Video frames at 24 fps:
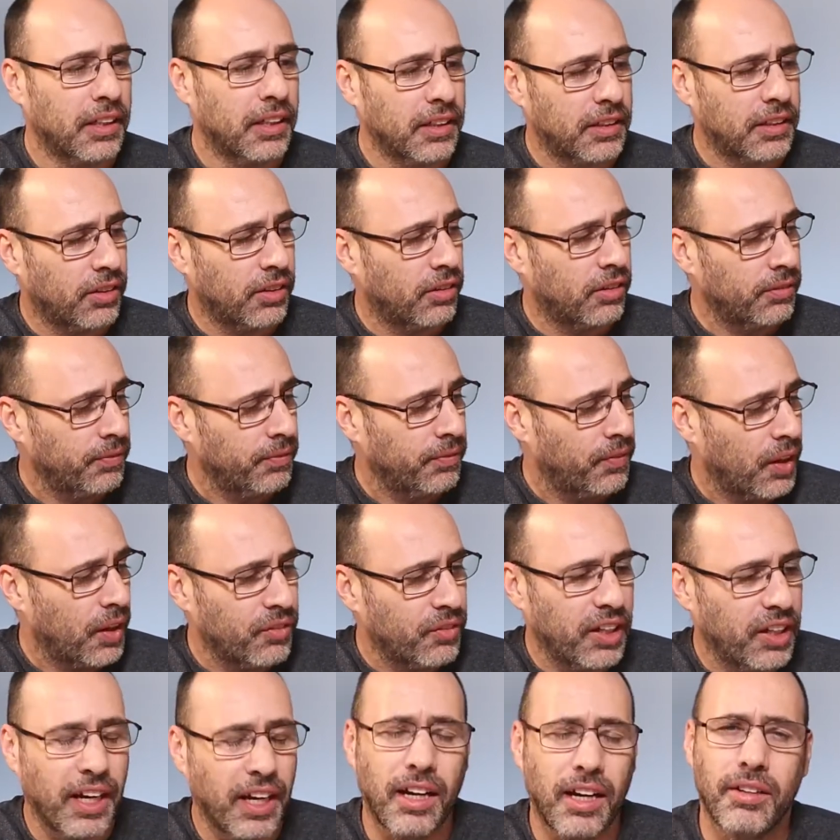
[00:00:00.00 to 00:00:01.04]
So
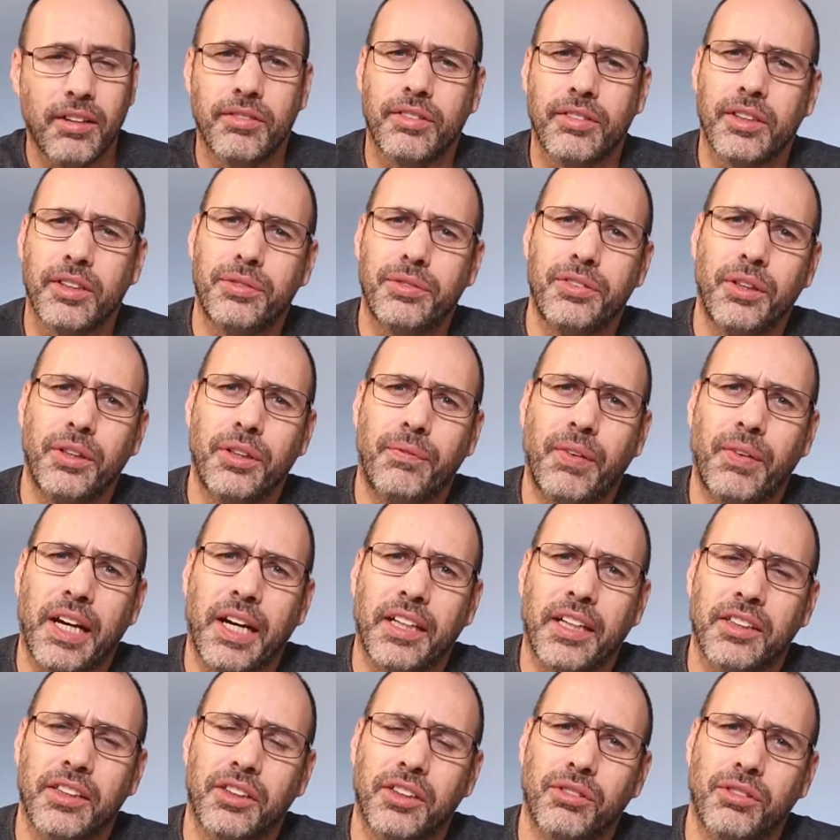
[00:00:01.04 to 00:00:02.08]
we have a few
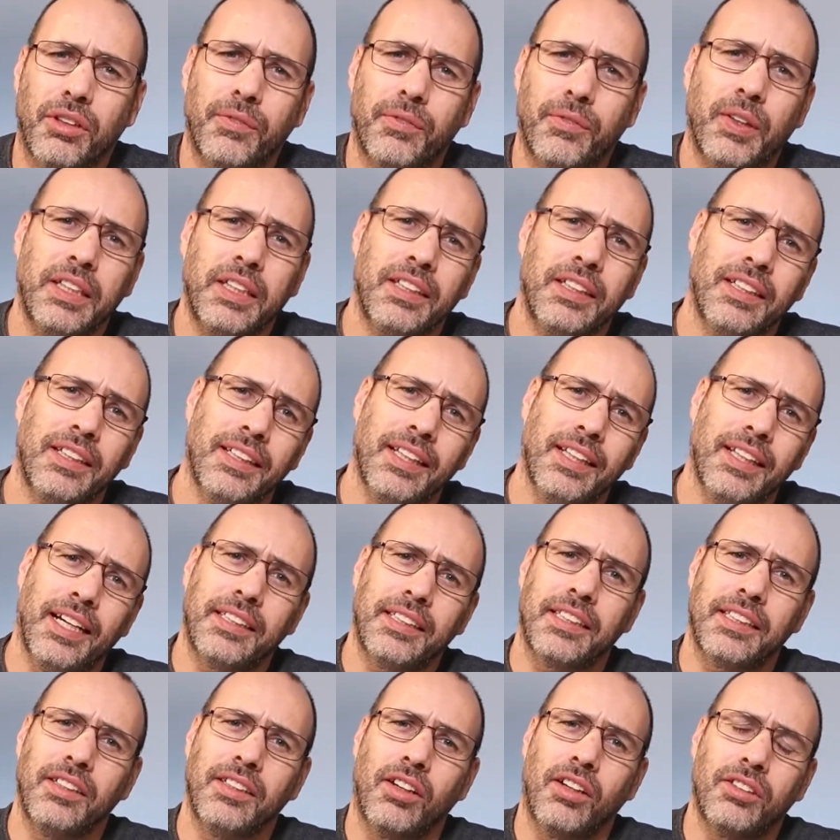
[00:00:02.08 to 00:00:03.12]
packages to open.
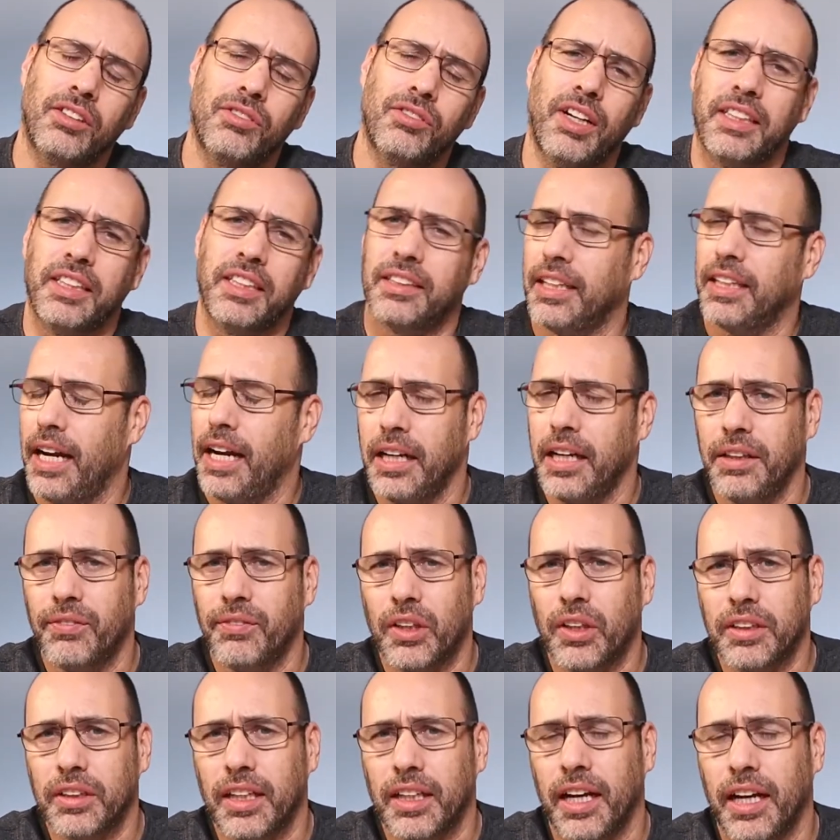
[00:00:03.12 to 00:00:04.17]
Let's not waste any
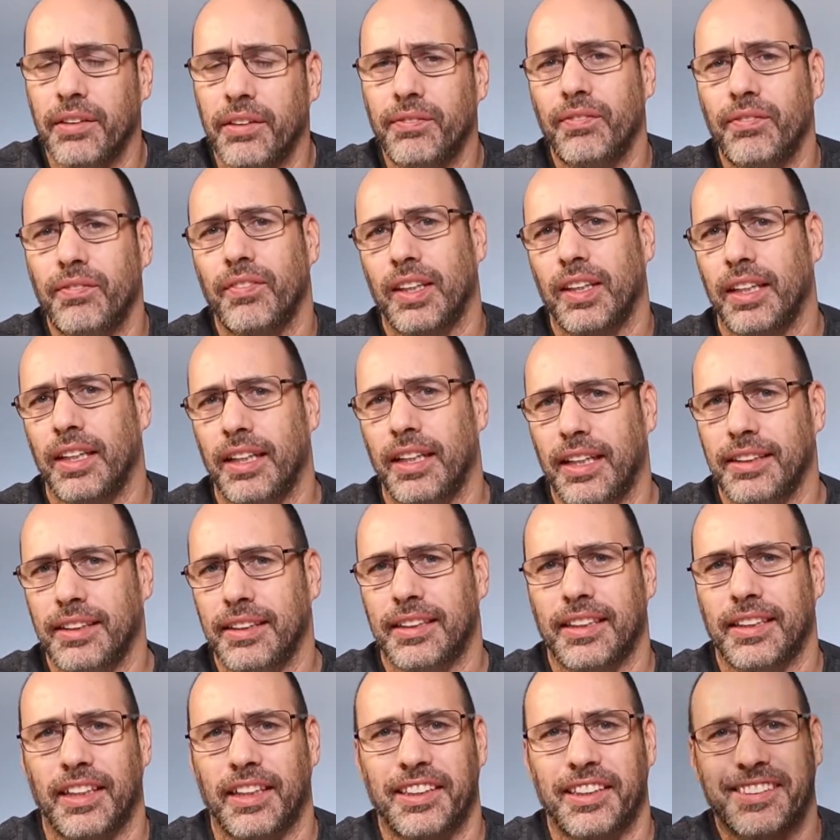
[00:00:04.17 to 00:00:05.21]
more time
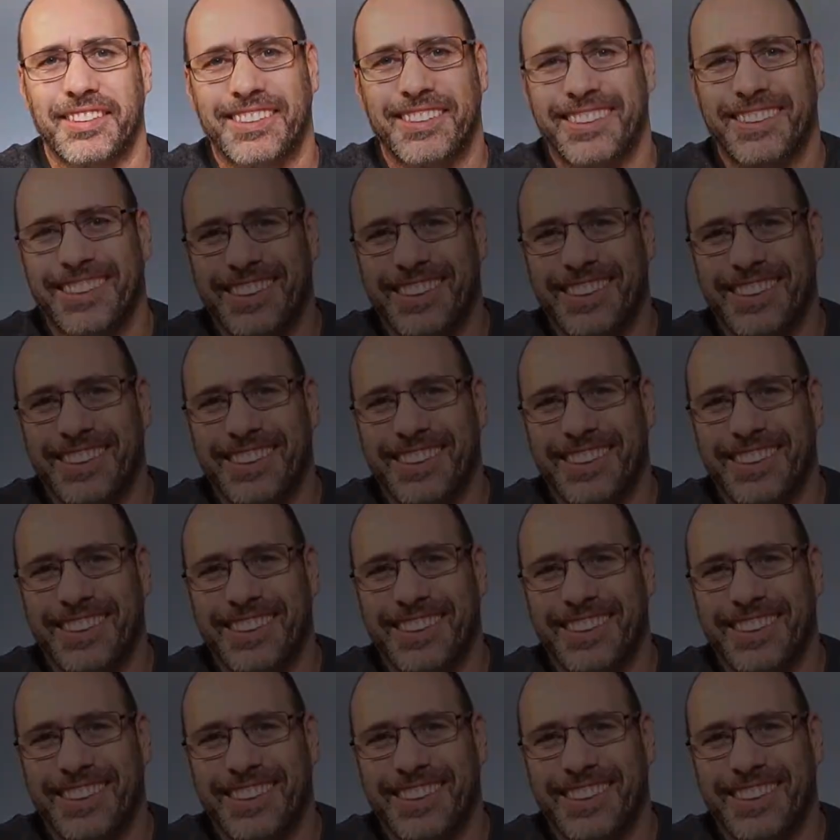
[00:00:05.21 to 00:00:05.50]
and start.